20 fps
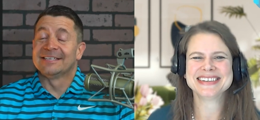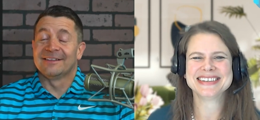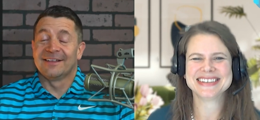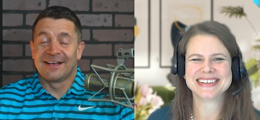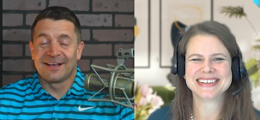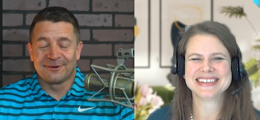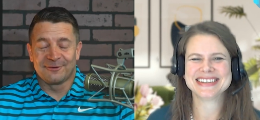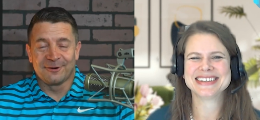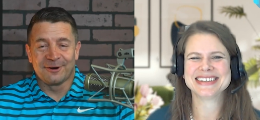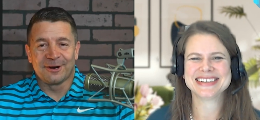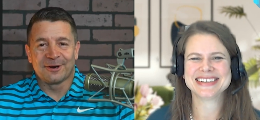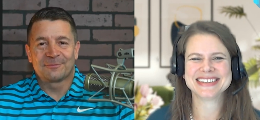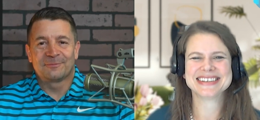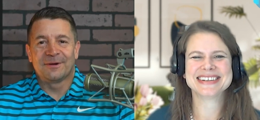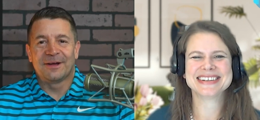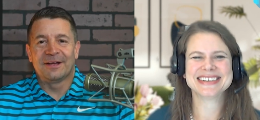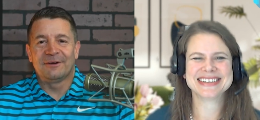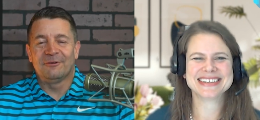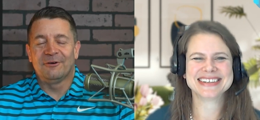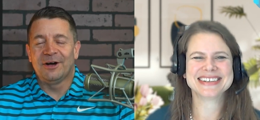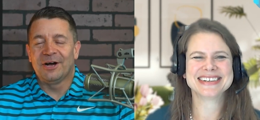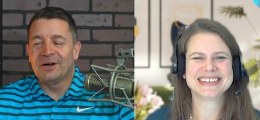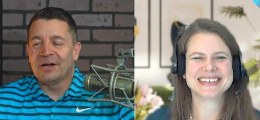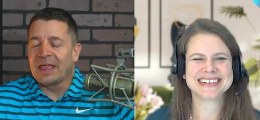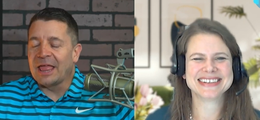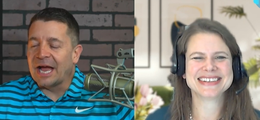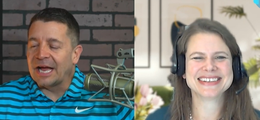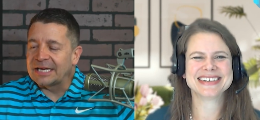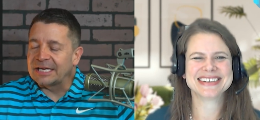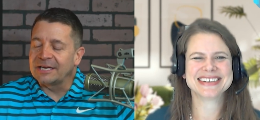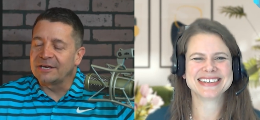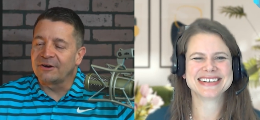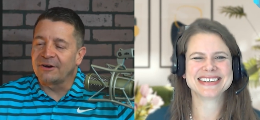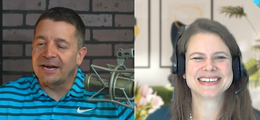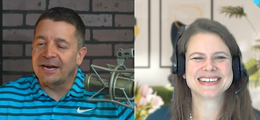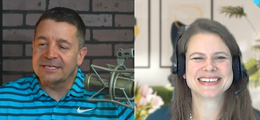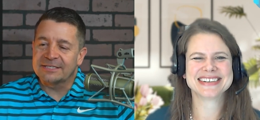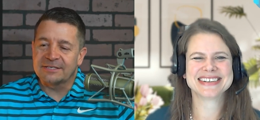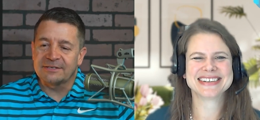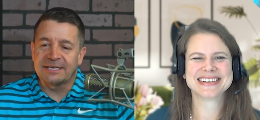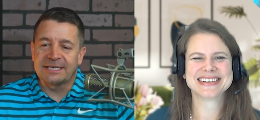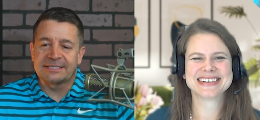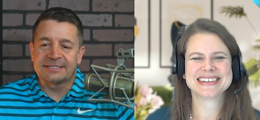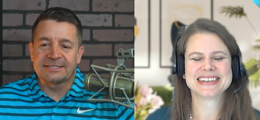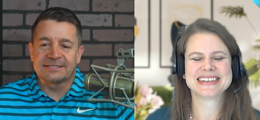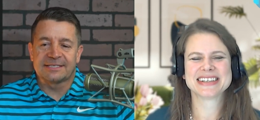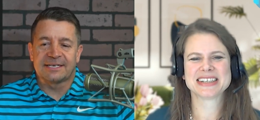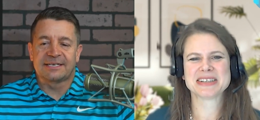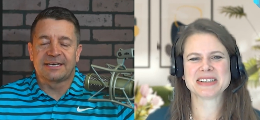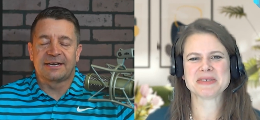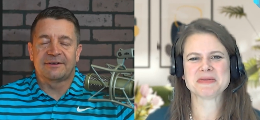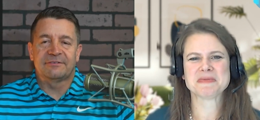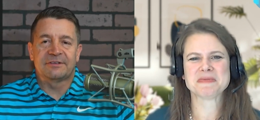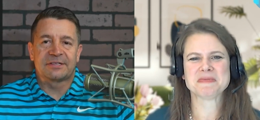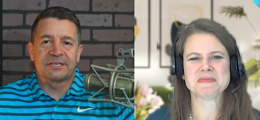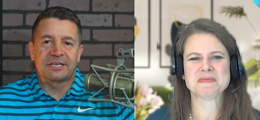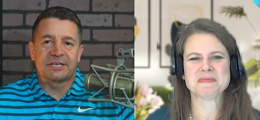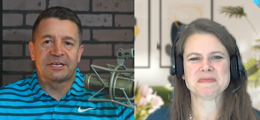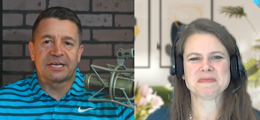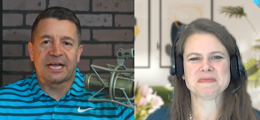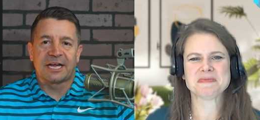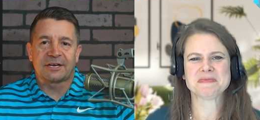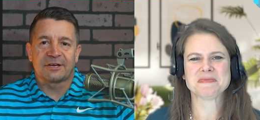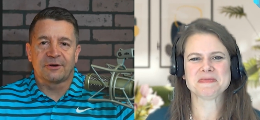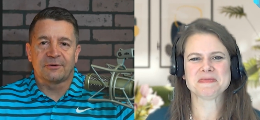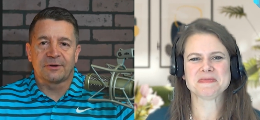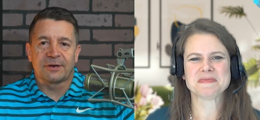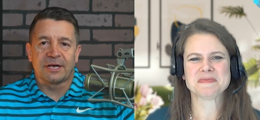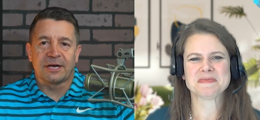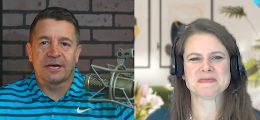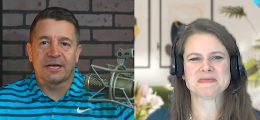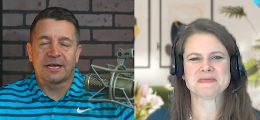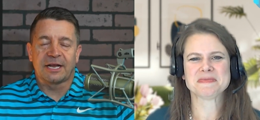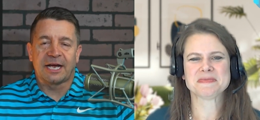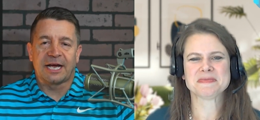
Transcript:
Speaker 1: lot of work. But well, uh, congratulations on everything you got going on.